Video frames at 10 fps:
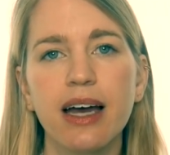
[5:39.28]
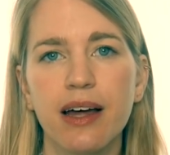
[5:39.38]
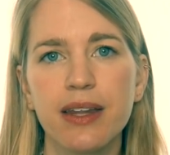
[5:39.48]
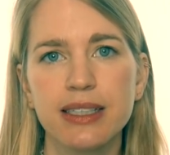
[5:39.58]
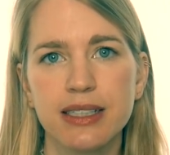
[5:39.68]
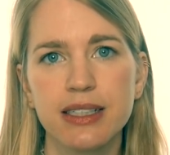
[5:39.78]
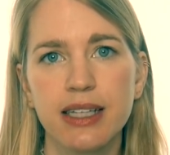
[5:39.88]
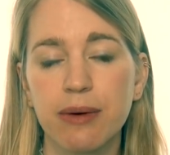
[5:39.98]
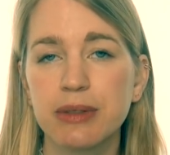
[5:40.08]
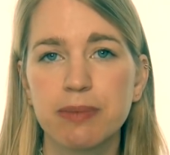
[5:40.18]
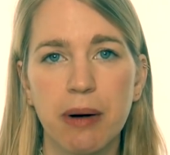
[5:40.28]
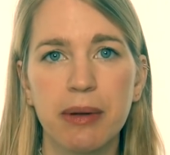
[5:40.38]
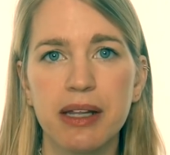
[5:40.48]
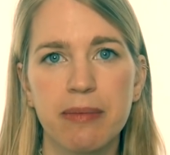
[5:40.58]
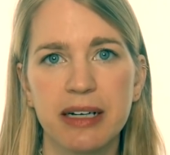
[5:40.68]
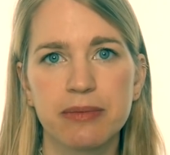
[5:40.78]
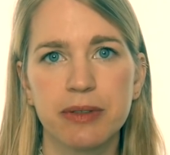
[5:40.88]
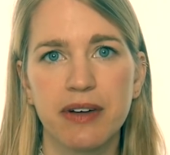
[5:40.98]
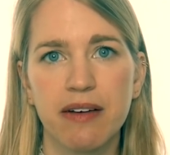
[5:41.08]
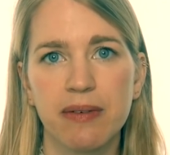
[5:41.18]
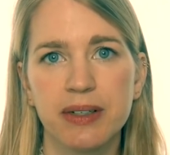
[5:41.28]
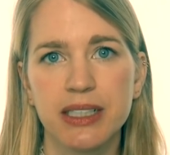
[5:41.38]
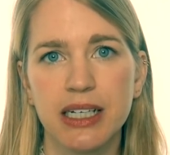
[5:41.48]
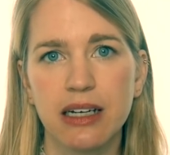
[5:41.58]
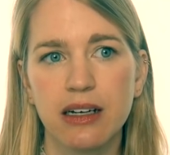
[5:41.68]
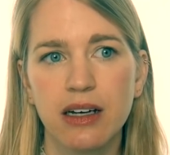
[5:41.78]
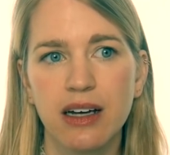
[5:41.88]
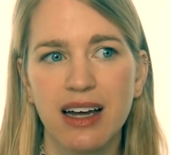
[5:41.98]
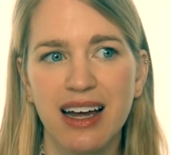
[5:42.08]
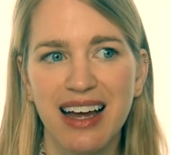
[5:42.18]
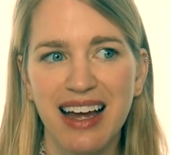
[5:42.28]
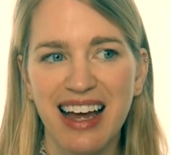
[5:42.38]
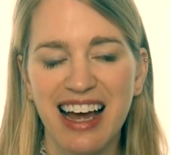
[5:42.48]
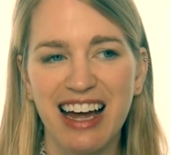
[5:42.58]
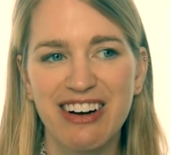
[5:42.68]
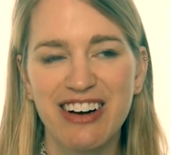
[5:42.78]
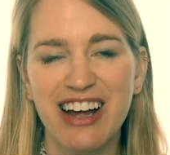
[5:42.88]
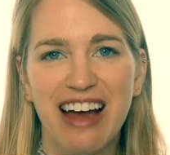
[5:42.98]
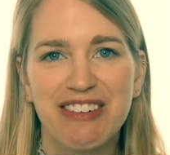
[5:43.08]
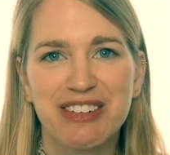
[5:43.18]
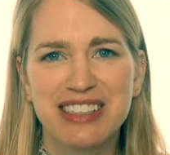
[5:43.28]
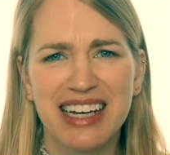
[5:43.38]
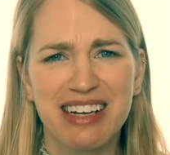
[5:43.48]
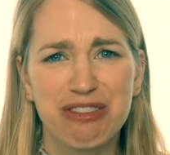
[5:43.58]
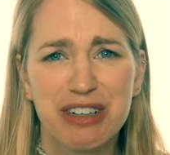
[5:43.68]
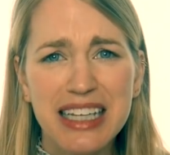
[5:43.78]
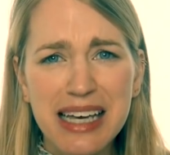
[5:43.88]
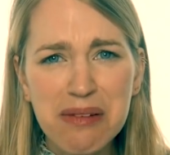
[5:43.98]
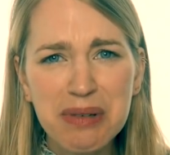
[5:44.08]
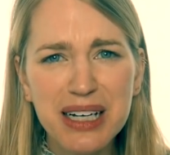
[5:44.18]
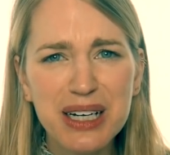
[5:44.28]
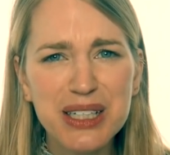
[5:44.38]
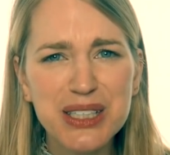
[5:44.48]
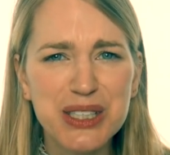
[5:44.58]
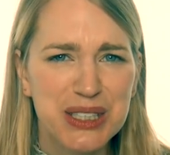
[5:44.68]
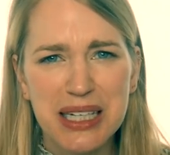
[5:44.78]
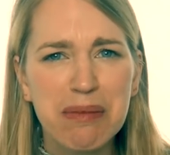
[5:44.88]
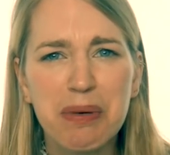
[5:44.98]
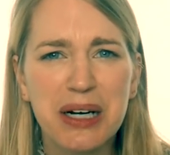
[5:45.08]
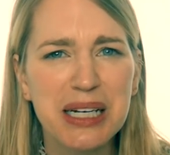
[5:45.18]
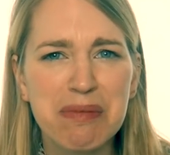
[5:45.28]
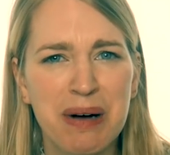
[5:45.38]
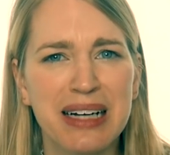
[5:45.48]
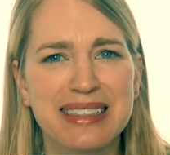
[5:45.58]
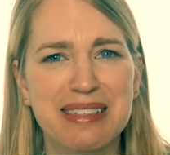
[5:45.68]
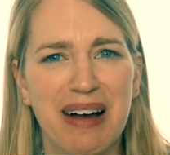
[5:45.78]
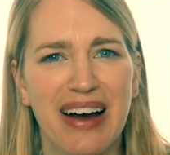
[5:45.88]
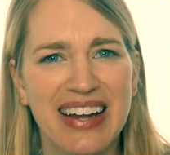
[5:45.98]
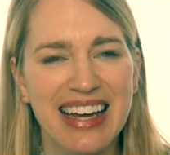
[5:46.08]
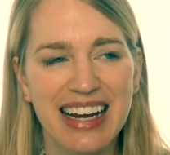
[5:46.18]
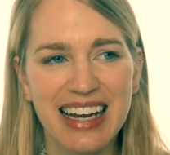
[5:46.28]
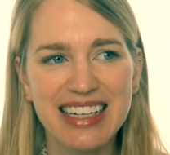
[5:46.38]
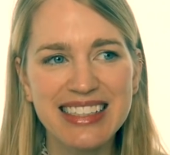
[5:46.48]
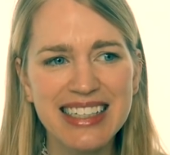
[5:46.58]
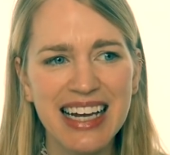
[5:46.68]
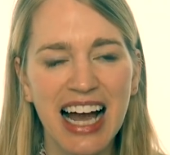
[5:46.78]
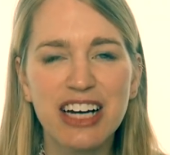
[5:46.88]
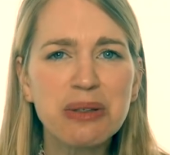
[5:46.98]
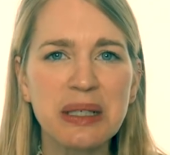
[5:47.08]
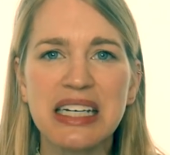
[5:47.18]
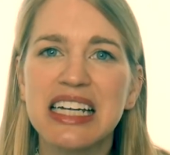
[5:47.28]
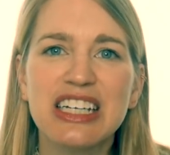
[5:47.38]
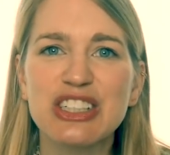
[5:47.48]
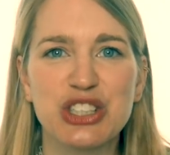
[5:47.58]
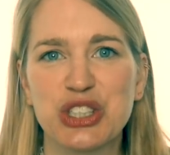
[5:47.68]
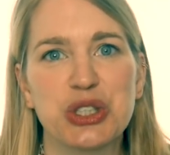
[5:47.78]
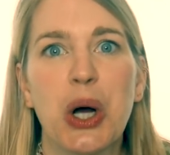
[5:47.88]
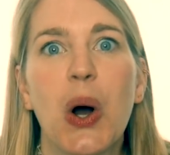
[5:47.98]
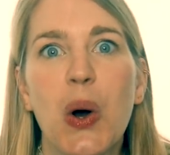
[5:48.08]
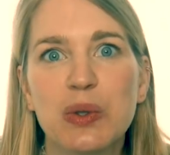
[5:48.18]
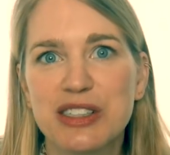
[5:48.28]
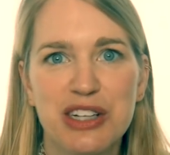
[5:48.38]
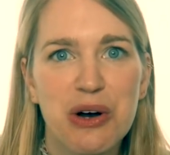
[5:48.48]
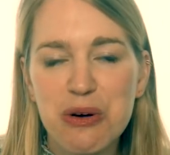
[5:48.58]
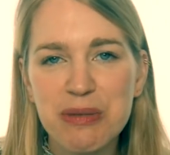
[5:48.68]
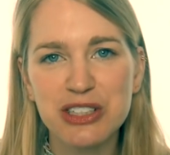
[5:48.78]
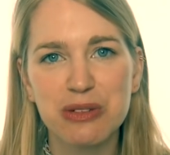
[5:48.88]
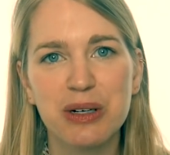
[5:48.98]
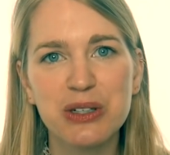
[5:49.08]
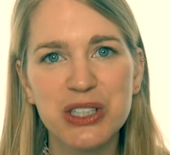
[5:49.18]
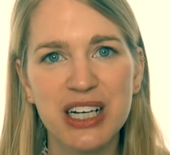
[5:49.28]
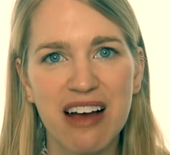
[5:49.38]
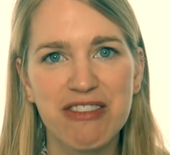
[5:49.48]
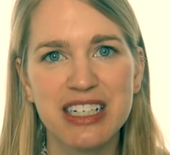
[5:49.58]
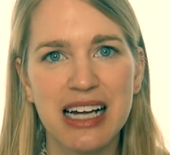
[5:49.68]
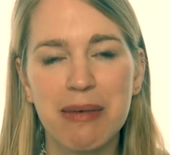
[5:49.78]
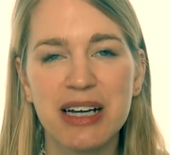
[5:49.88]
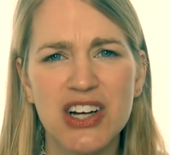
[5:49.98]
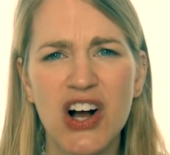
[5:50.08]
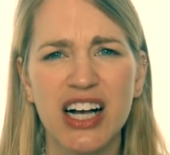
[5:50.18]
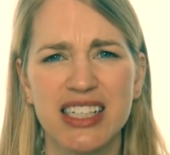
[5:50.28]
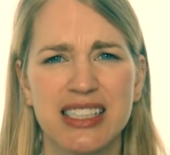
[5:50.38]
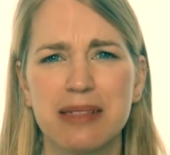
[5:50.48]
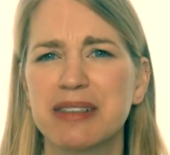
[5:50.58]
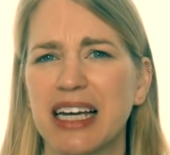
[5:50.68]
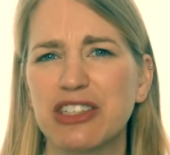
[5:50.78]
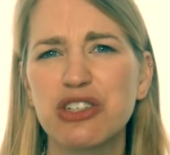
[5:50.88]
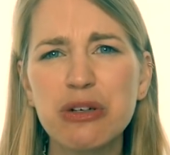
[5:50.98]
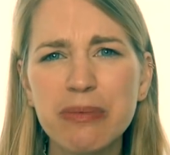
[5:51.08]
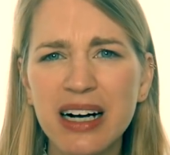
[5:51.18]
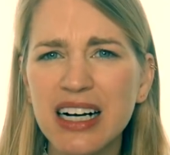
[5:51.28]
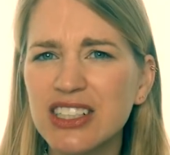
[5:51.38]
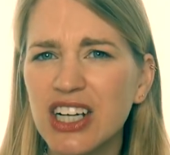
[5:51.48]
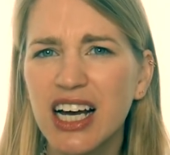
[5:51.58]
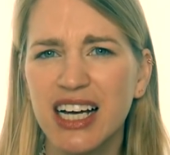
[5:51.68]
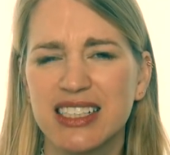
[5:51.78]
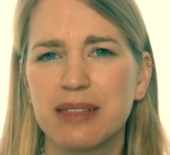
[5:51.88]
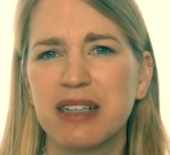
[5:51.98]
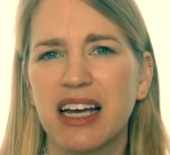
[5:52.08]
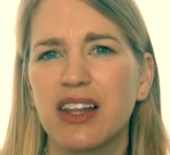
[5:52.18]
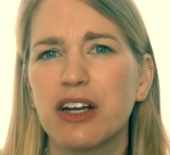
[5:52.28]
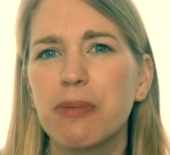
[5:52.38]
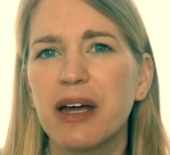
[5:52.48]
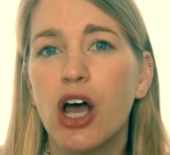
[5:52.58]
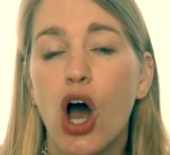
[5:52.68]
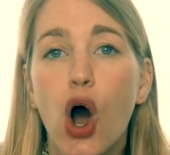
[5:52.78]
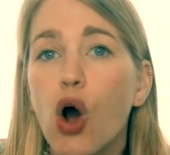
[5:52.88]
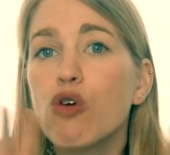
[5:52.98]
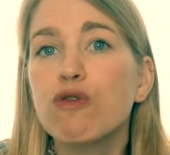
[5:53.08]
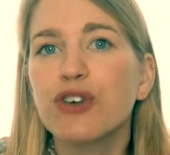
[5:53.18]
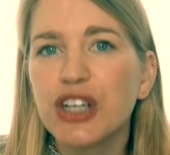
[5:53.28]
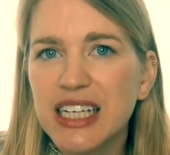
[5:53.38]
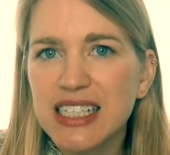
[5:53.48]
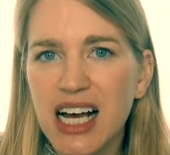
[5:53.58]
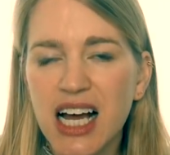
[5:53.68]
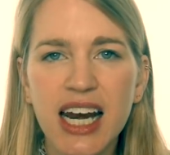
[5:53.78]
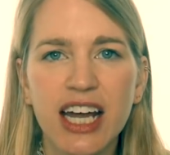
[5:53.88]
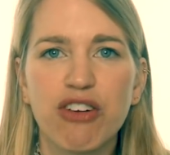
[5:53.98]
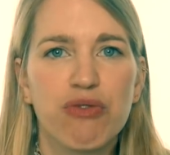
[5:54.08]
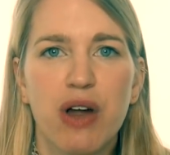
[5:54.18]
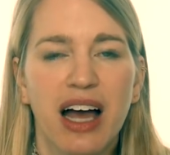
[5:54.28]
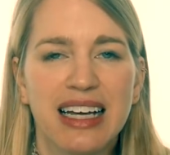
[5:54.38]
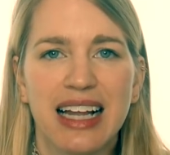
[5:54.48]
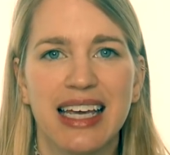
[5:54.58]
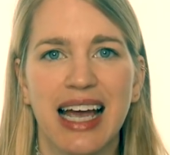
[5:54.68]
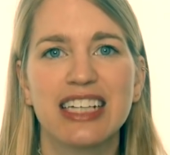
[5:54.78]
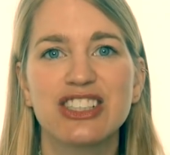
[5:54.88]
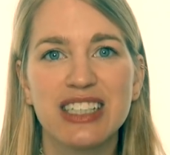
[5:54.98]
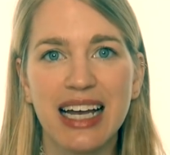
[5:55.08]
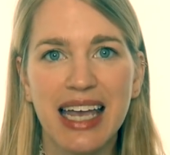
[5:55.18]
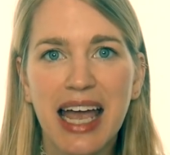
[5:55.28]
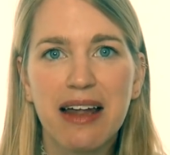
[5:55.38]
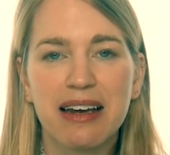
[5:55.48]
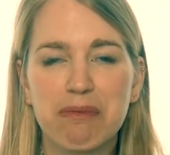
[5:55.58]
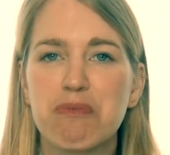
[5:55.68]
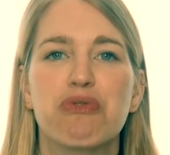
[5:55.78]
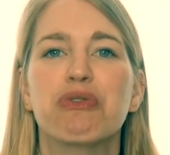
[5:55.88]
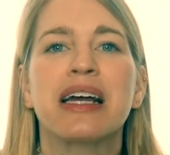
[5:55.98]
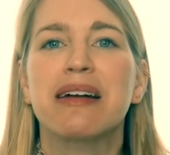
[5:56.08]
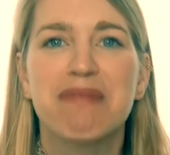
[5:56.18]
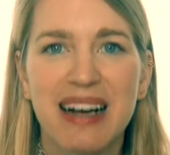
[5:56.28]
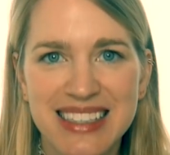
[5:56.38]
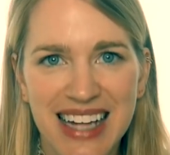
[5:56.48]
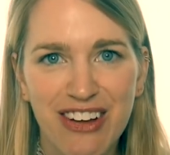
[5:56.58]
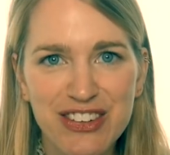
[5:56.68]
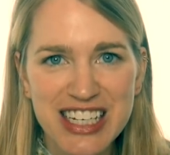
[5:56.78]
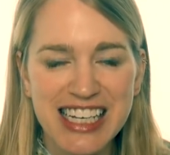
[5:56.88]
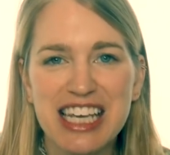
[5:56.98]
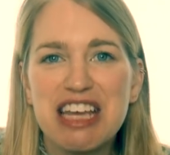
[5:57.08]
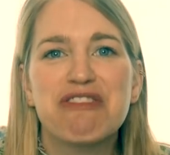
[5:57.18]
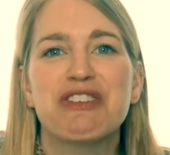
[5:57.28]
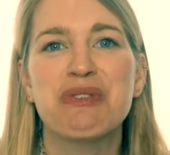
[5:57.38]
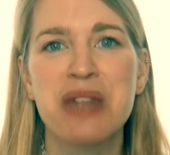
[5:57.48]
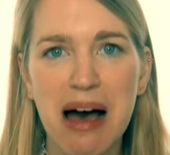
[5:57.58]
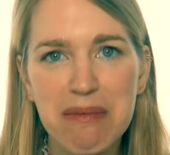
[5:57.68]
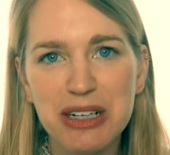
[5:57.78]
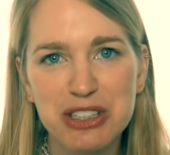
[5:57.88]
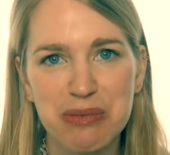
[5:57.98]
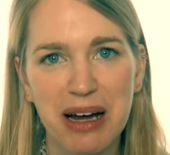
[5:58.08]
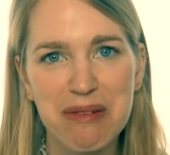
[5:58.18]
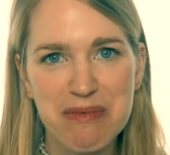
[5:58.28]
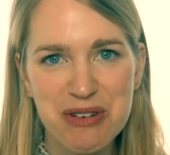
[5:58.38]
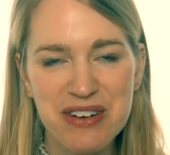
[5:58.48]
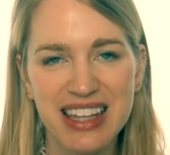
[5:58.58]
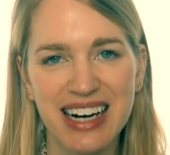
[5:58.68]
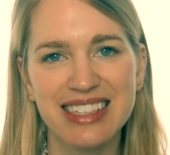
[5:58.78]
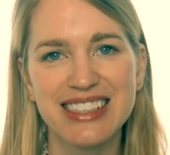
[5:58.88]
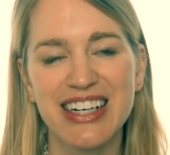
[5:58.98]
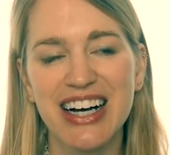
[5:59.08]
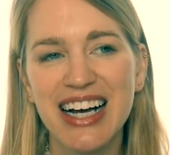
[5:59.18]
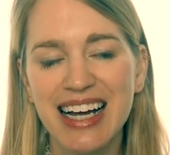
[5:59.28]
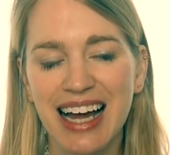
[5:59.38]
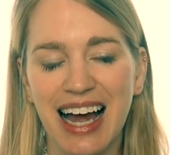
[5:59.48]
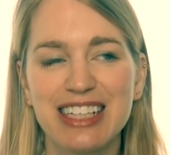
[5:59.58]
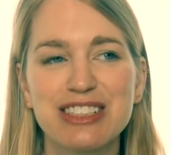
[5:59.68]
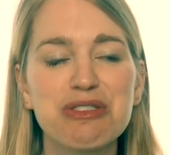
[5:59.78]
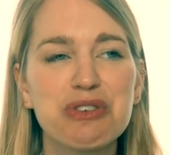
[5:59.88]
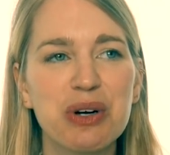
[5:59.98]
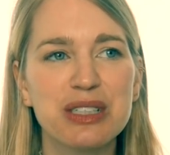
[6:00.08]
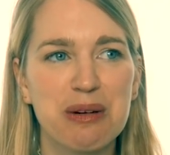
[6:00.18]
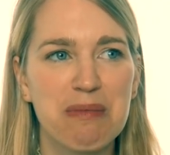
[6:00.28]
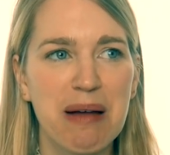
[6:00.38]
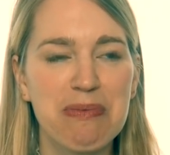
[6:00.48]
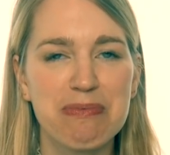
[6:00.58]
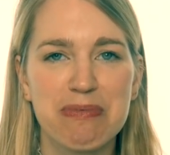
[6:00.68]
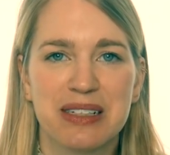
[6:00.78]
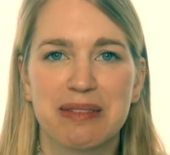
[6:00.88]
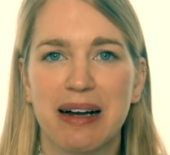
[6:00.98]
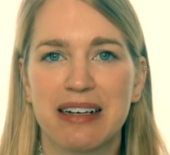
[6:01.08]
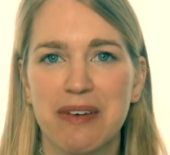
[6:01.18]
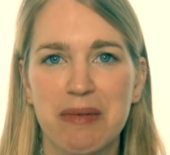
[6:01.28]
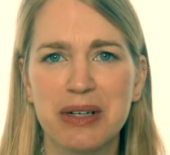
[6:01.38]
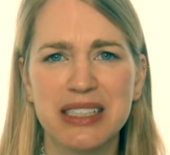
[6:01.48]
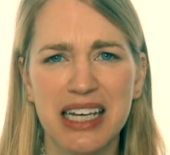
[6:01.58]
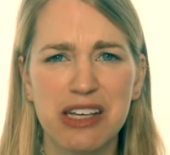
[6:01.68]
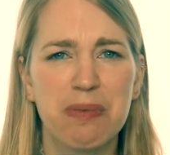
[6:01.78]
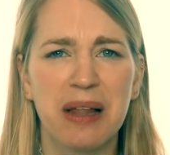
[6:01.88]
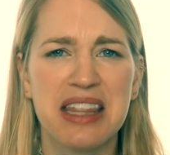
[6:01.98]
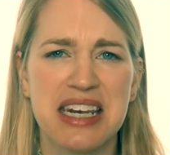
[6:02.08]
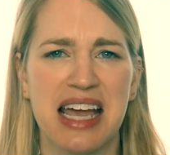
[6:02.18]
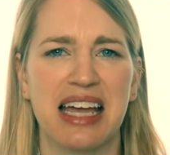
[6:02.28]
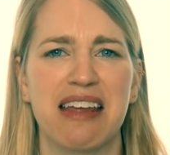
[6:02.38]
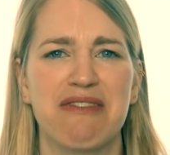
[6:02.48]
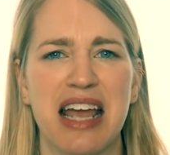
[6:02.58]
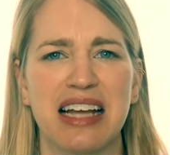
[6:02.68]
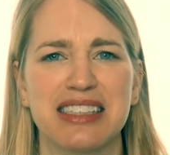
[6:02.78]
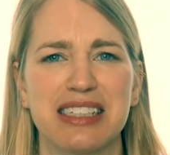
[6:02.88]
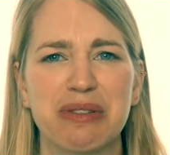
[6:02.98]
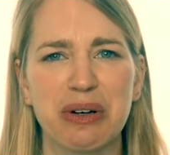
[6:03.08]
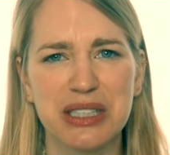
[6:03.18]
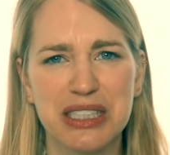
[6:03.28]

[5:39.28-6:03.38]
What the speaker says: yeah, that was probably the best movie I've ever seen. And everyone's like, really? Because you seem pretty depressed about it. And he's like, I don't need to show so much emotion every time I talk. It seems like too much. It seems like a little bit overly done. I can't bring myself to give you that much about a movie that I saw. And so of course, from my perspective, I'm always like, you play the negative Nancy role